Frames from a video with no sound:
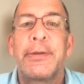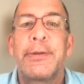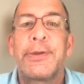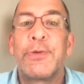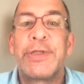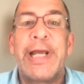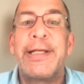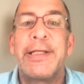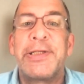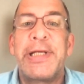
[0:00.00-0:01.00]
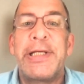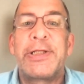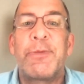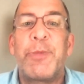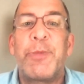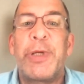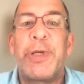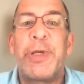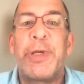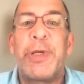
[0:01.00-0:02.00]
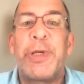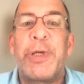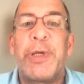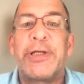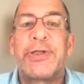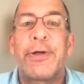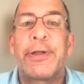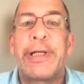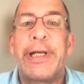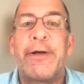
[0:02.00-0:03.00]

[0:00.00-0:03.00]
So skin disease can be certainly a